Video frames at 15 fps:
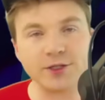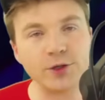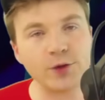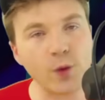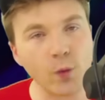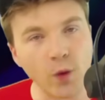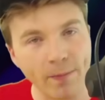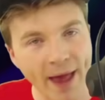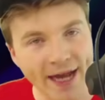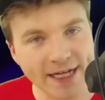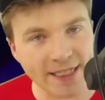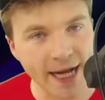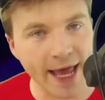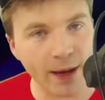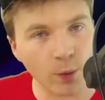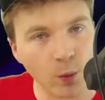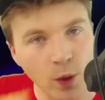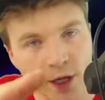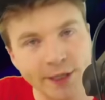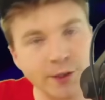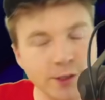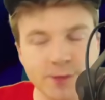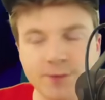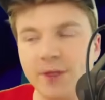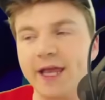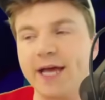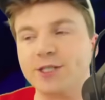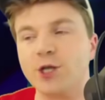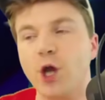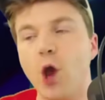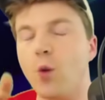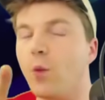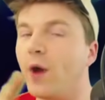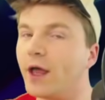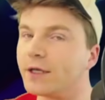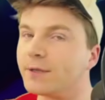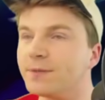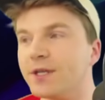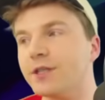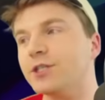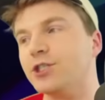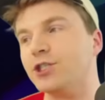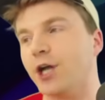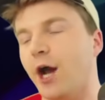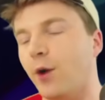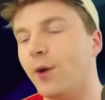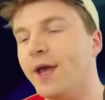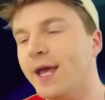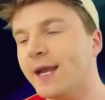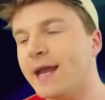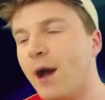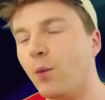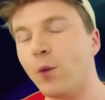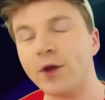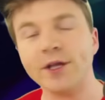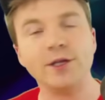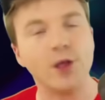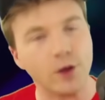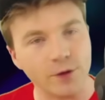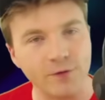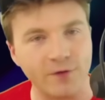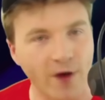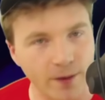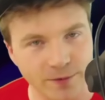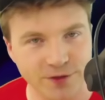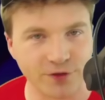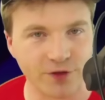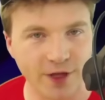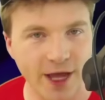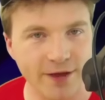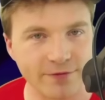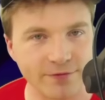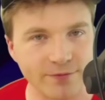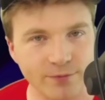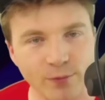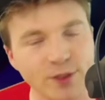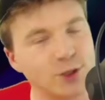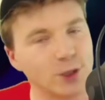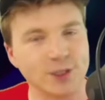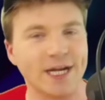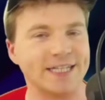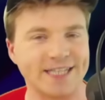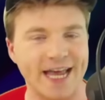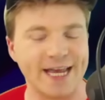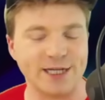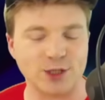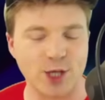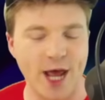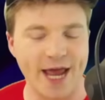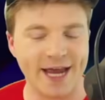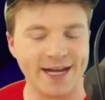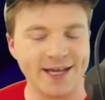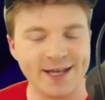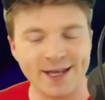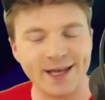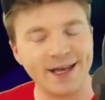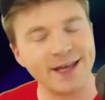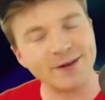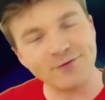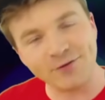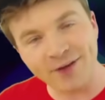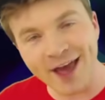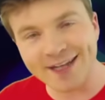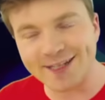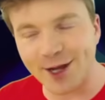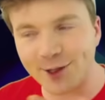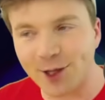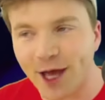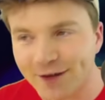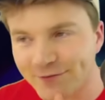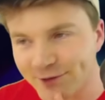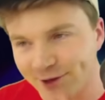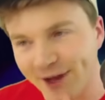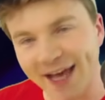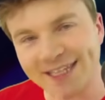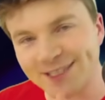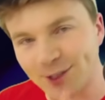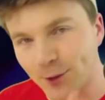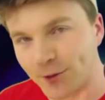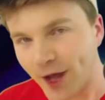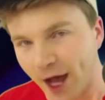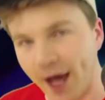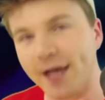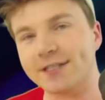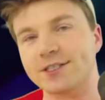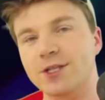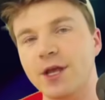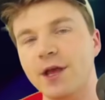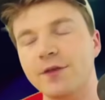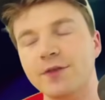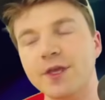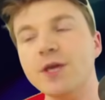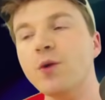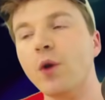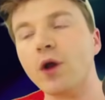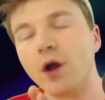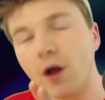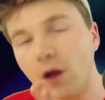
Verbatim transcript: Dude, we're back today and we're gonna do some Clash. Welcome to the show. Now, we're your local farmers for life. We told you guys that yesterday, and in fact, a lot of you guys told us that you are